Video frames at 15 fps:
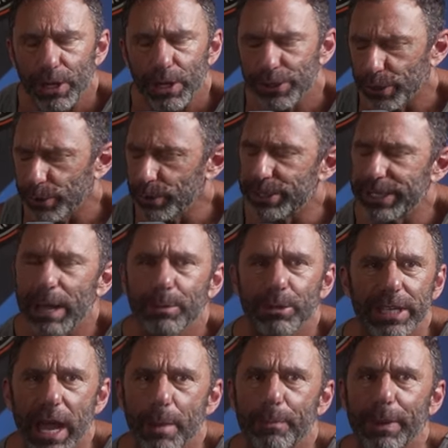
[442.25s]
so you establish
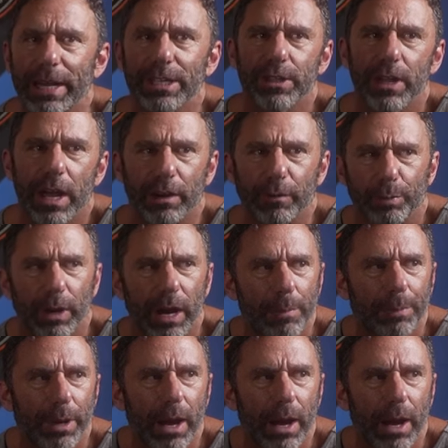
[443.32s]
that baseline of prep.